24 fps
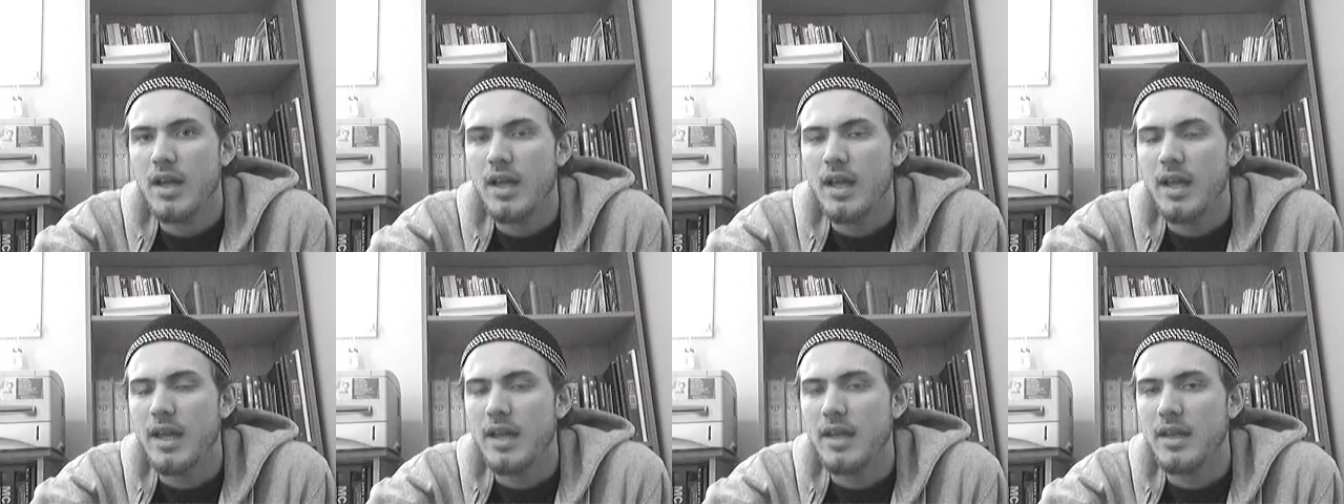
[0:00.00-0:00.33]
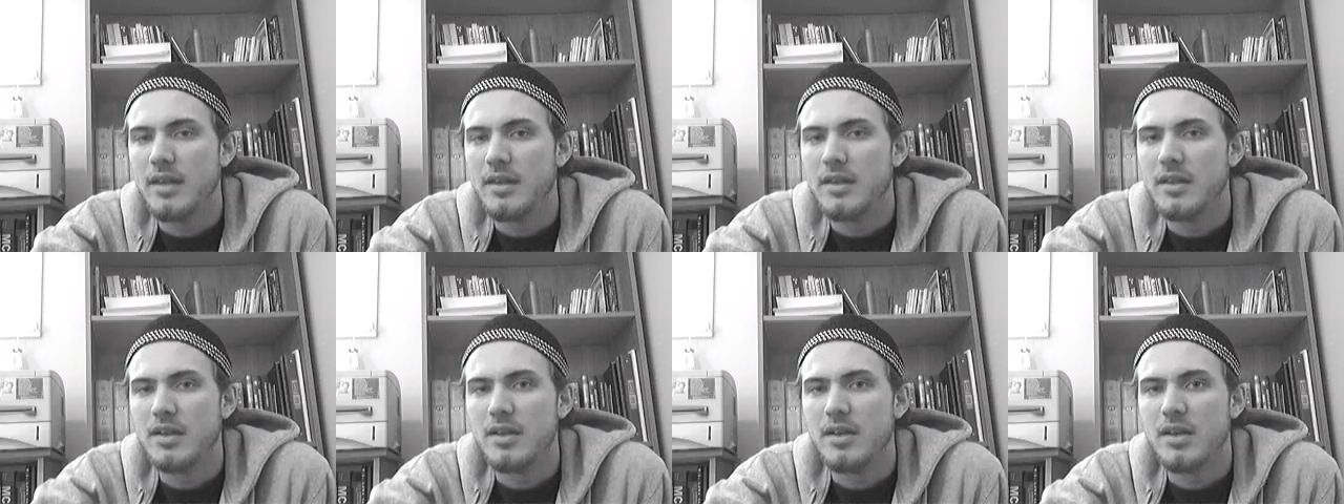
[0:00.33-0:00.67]

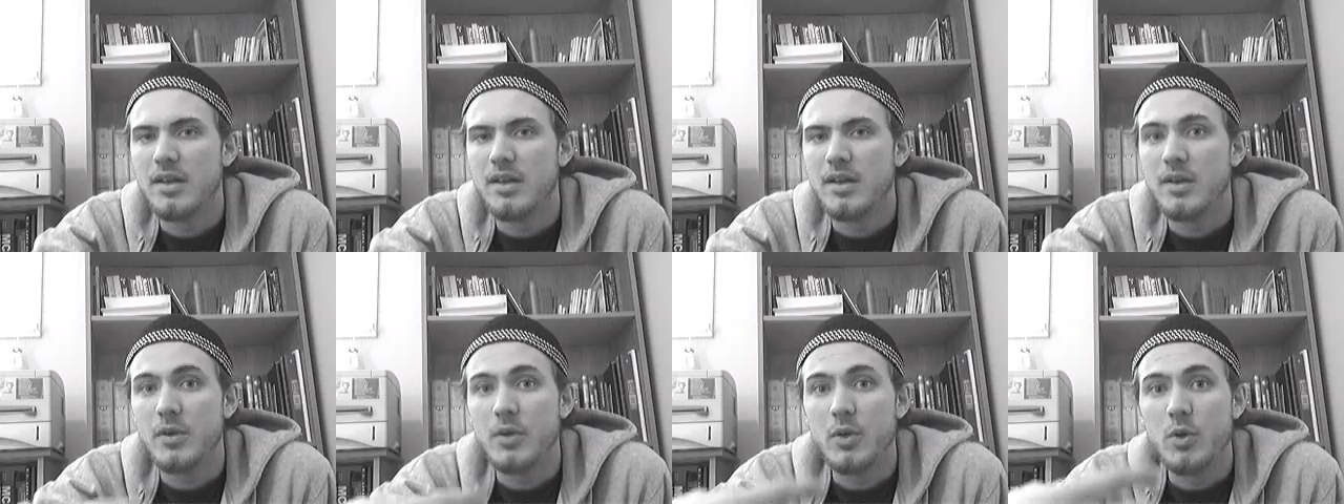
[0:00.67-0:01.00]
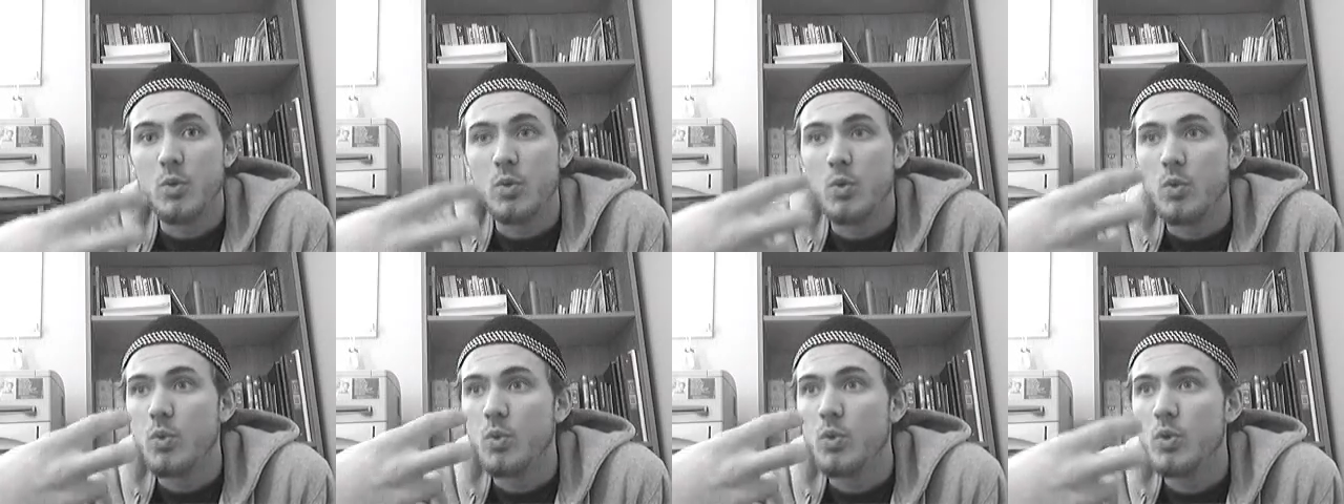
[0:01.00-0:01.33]
And
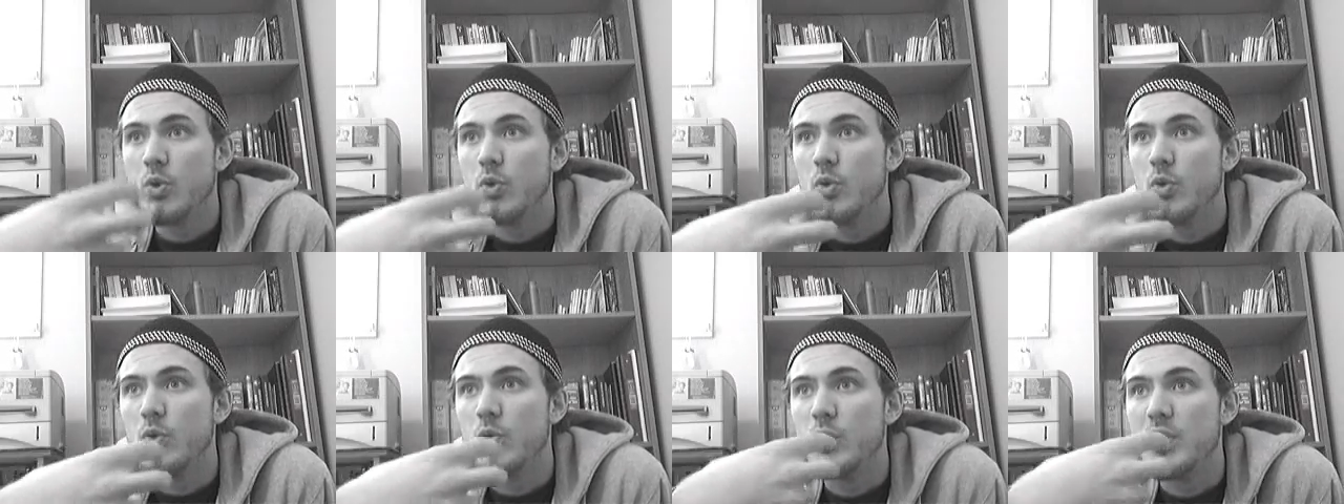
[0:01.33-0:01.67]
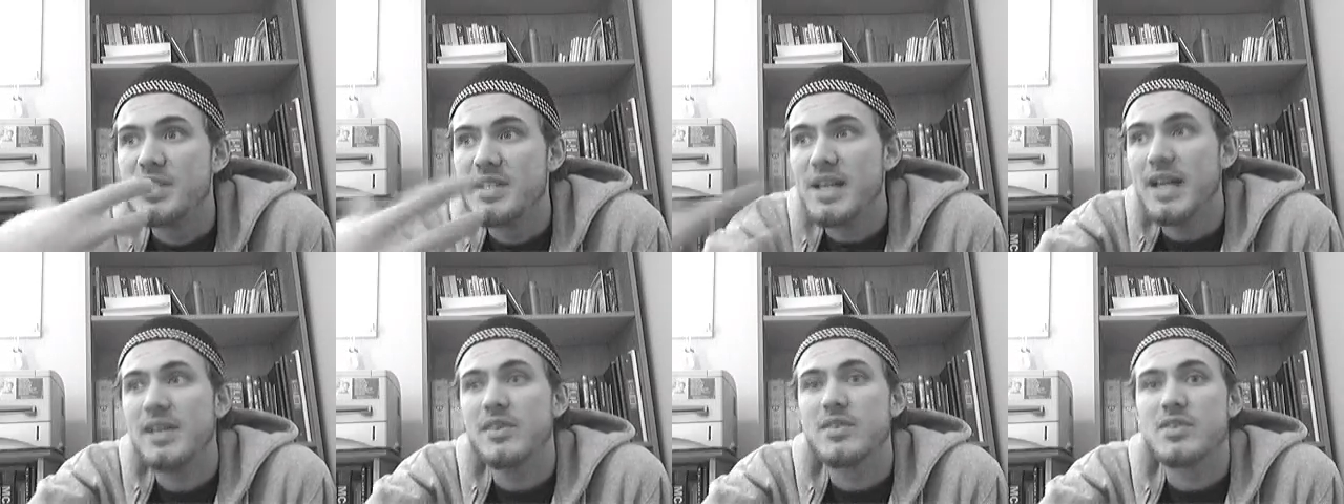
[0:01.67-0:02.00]
you
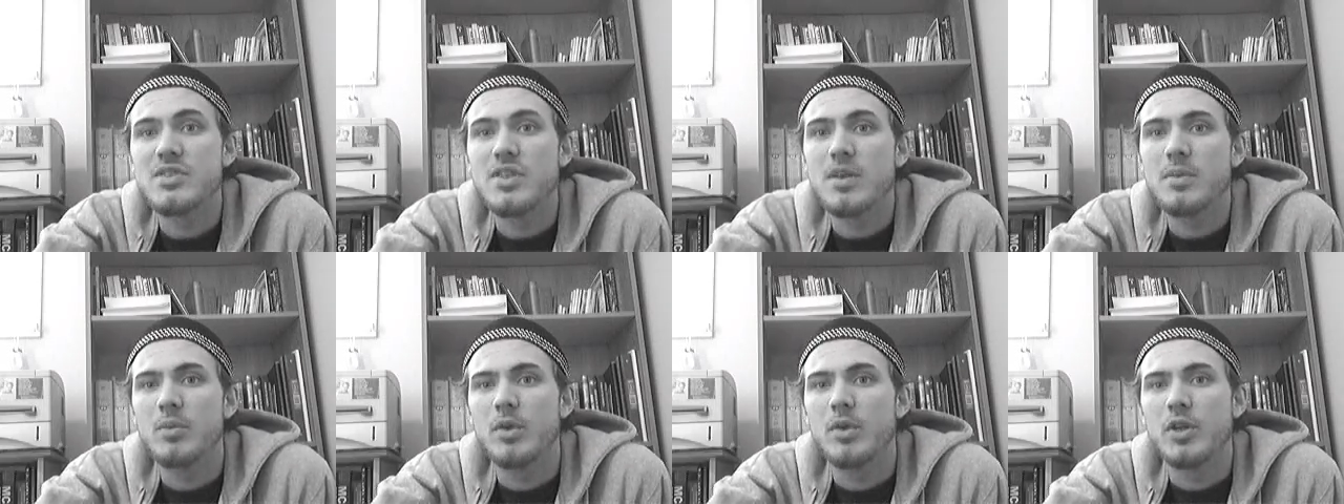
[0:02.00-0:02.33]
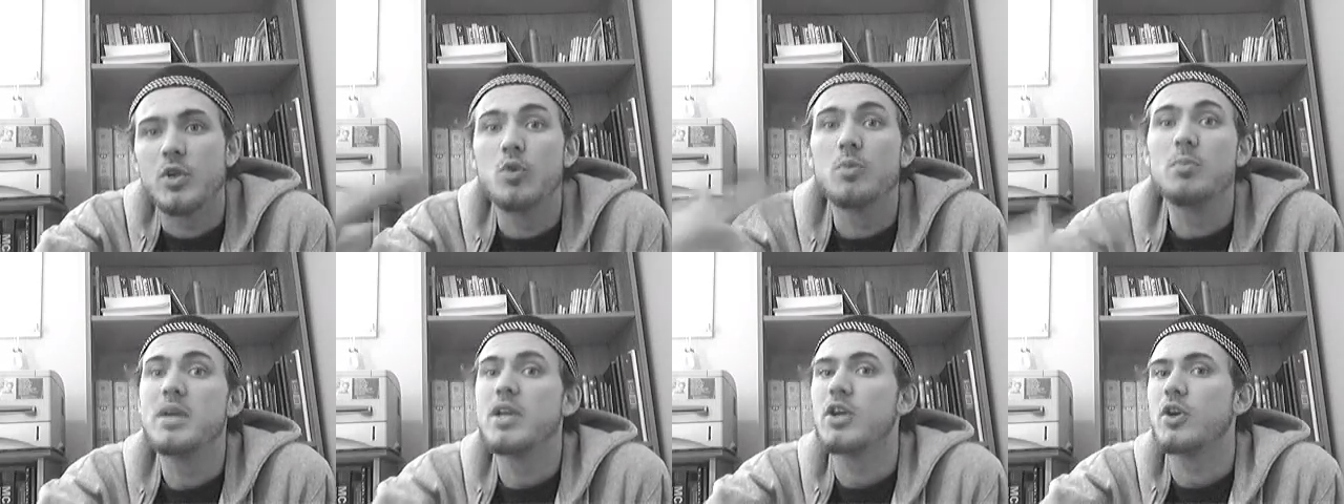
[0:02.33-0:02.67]
recite to someone,
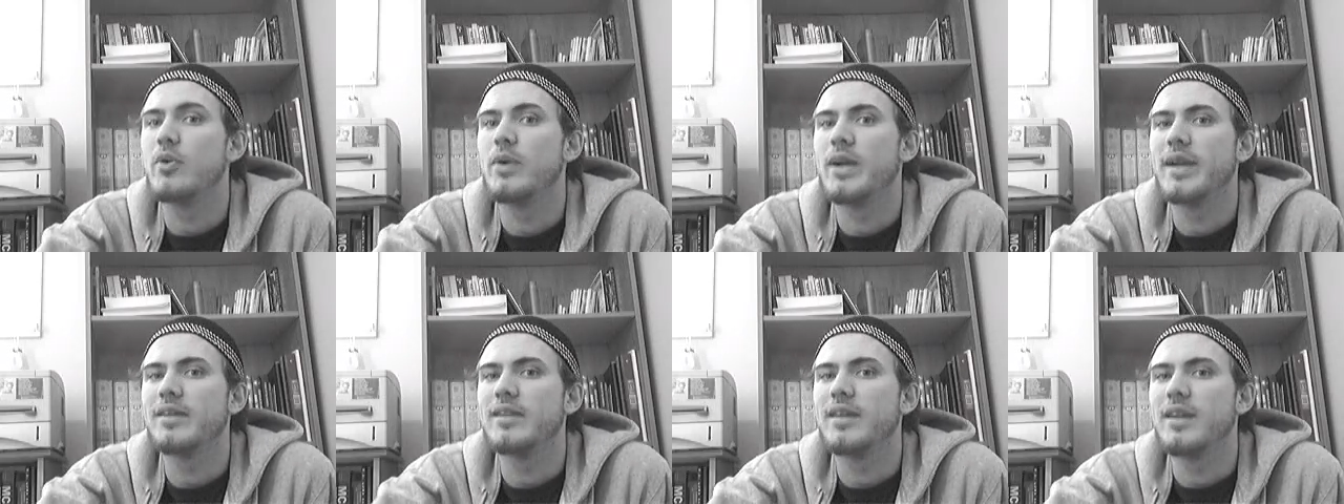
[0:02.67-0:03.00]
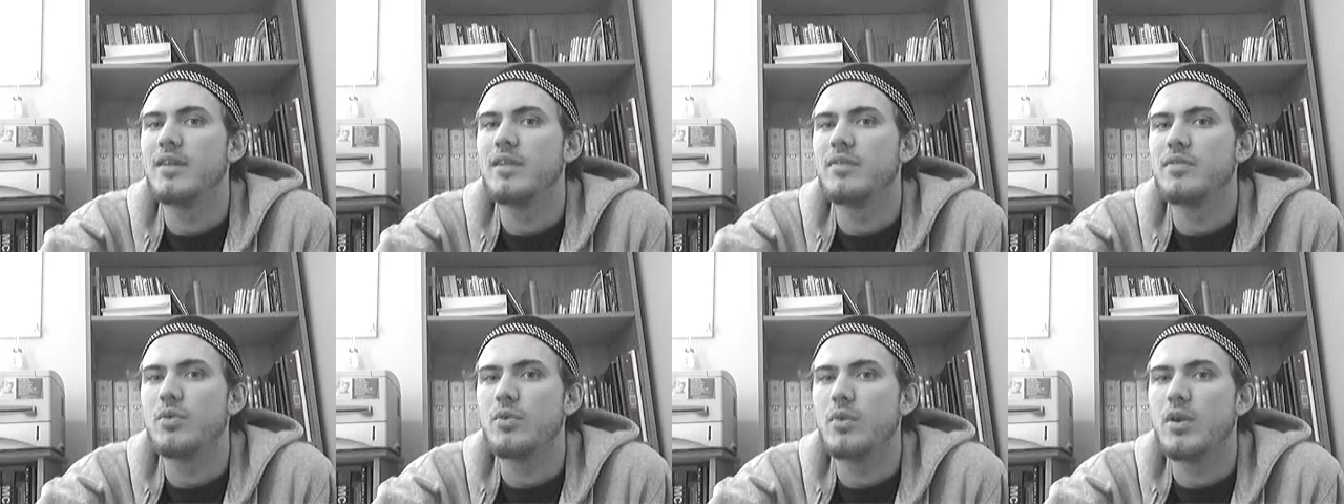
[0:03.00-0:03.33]
you'll be corrected
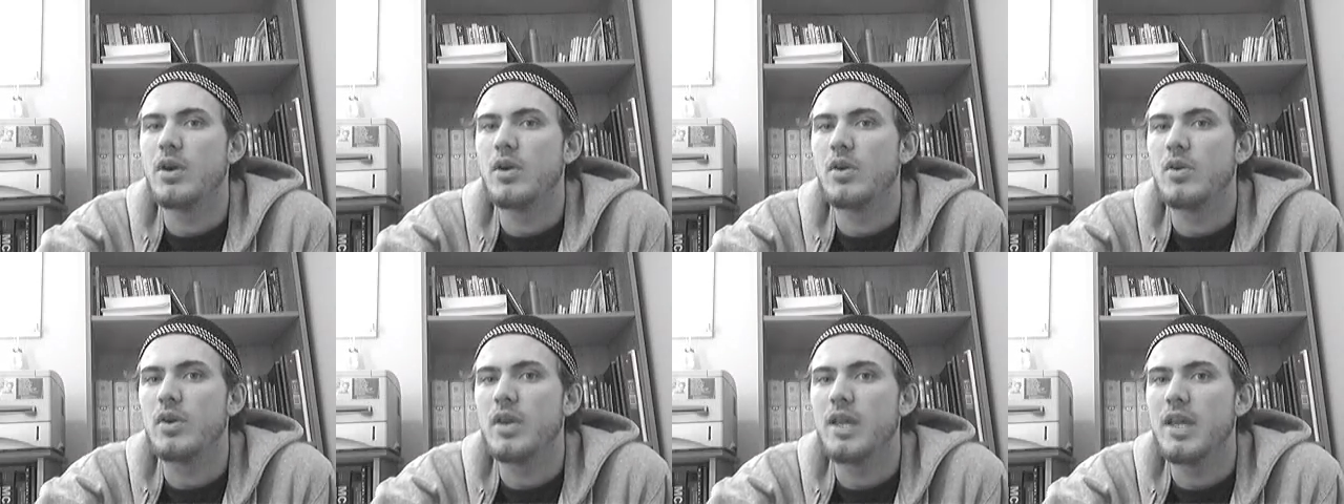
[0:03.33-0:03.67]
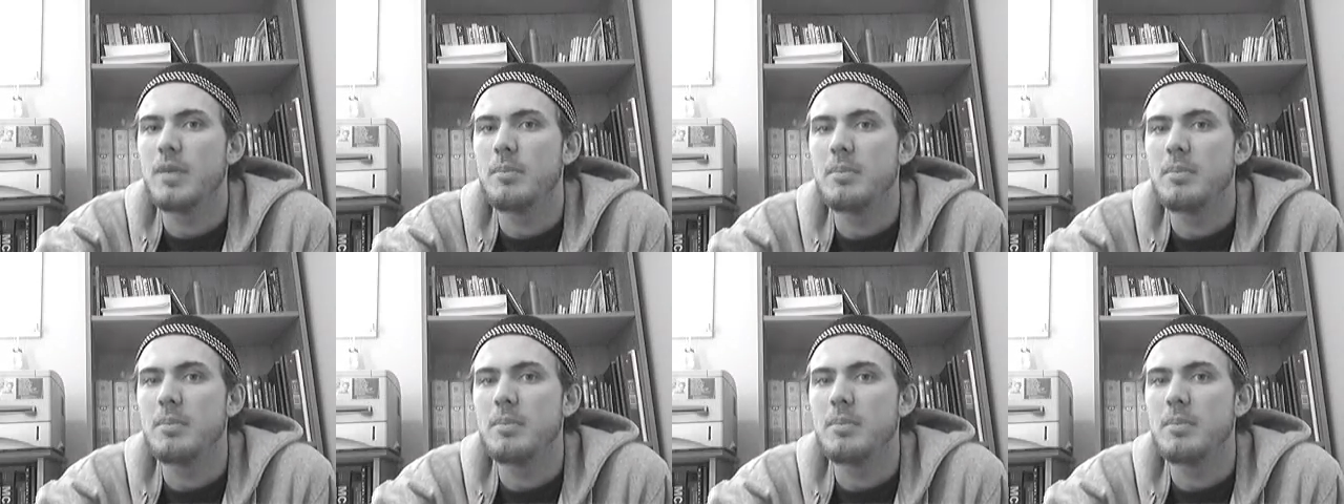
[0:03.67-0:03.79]
if you're wrong, okay?